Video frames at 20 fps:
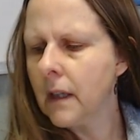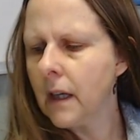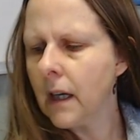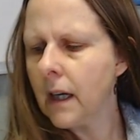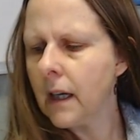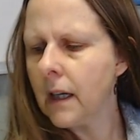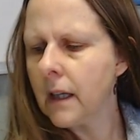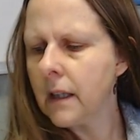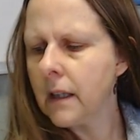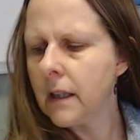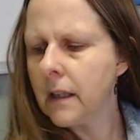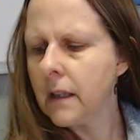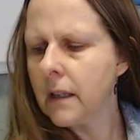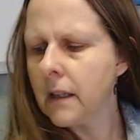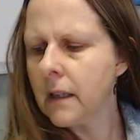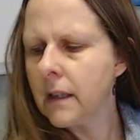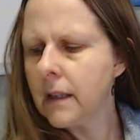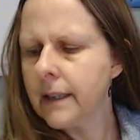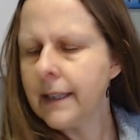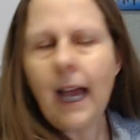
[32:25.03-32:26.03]
uh,
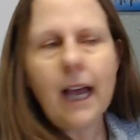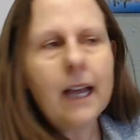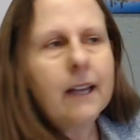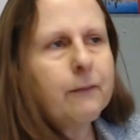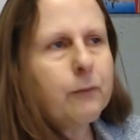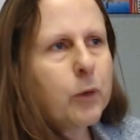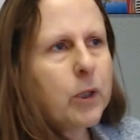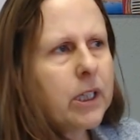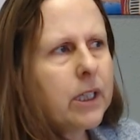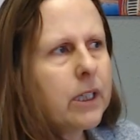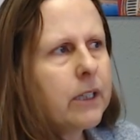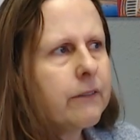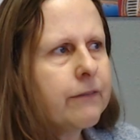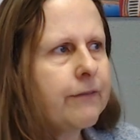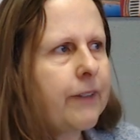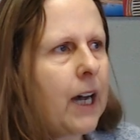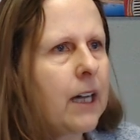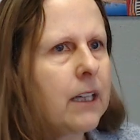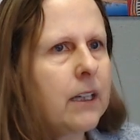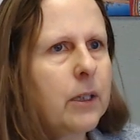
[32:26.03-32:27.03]
yeah, if we're going to
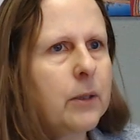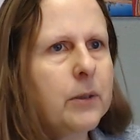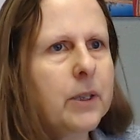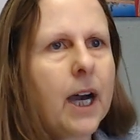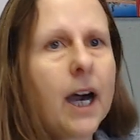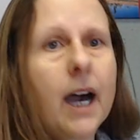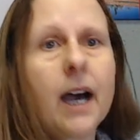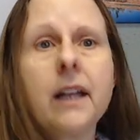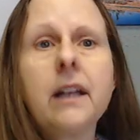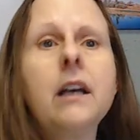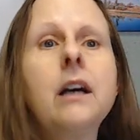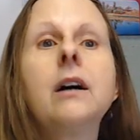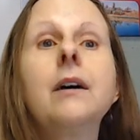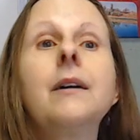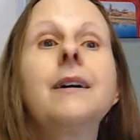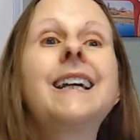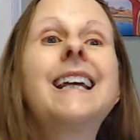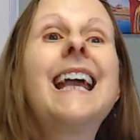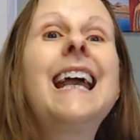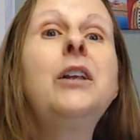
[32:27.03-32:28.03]
follow God,
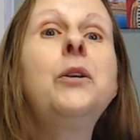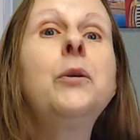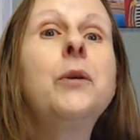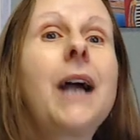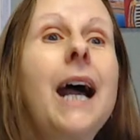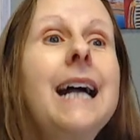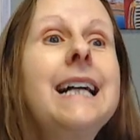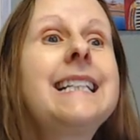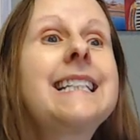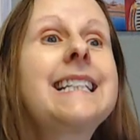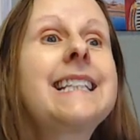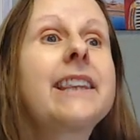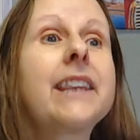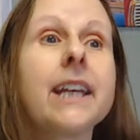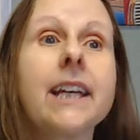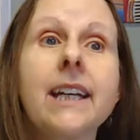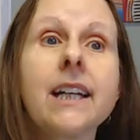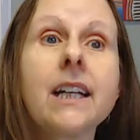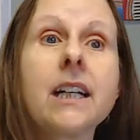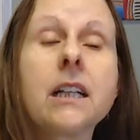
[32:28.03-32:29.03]
can you guys
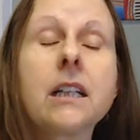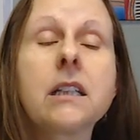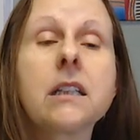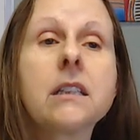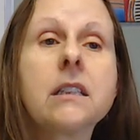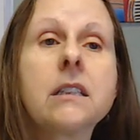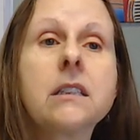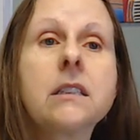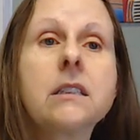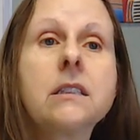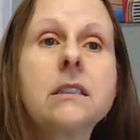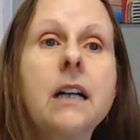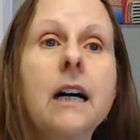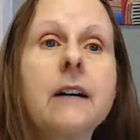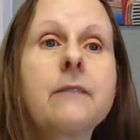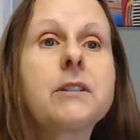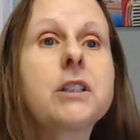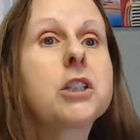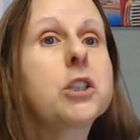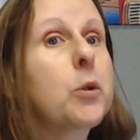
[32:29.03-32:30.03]
think of
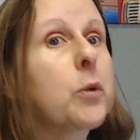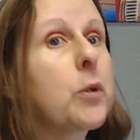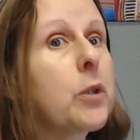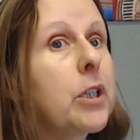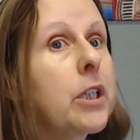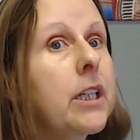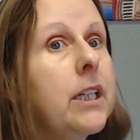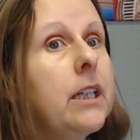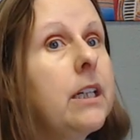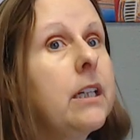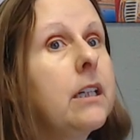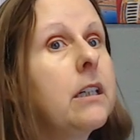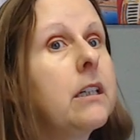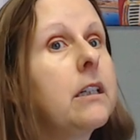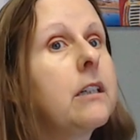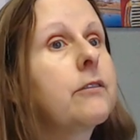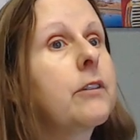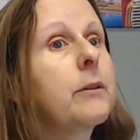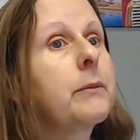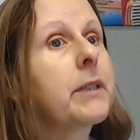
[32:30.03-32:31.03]
a story
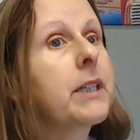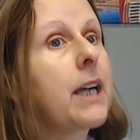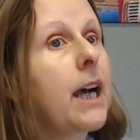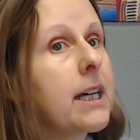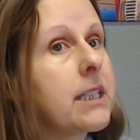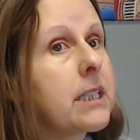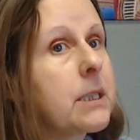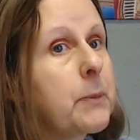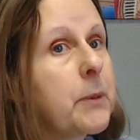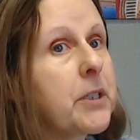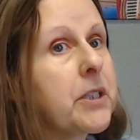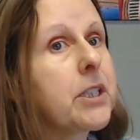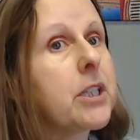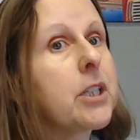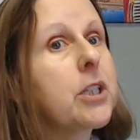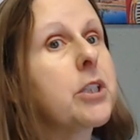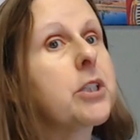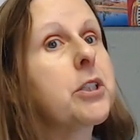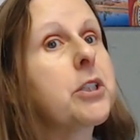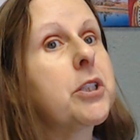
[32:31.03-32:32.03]
from the Gospels
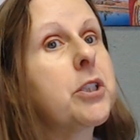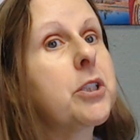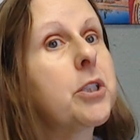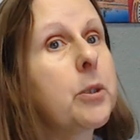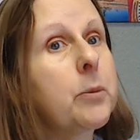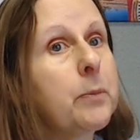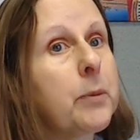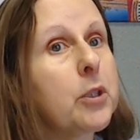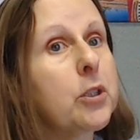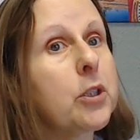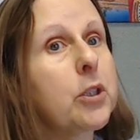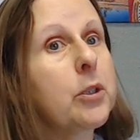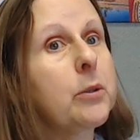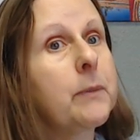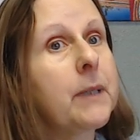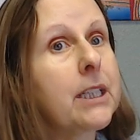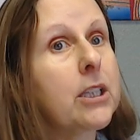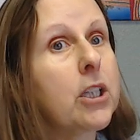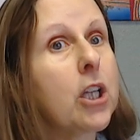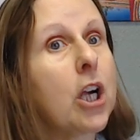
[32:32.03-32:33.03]
super
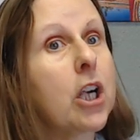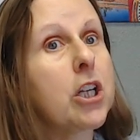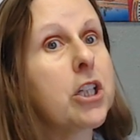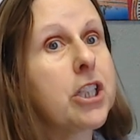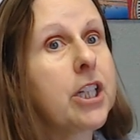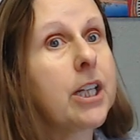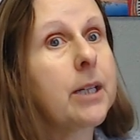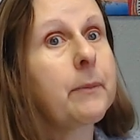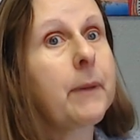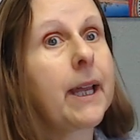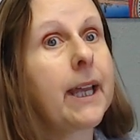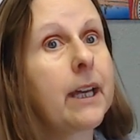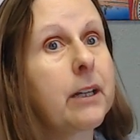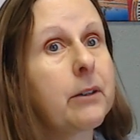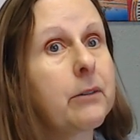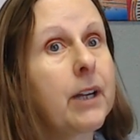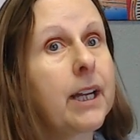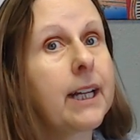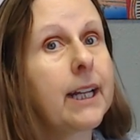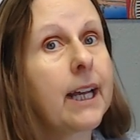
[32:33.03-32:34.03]
looming large in my head
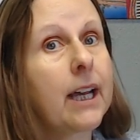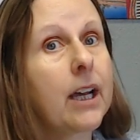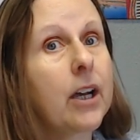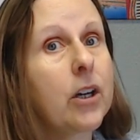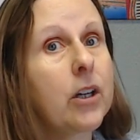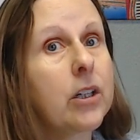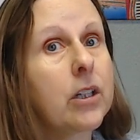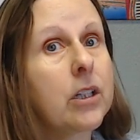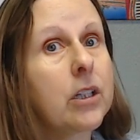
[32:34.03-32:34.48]
right now?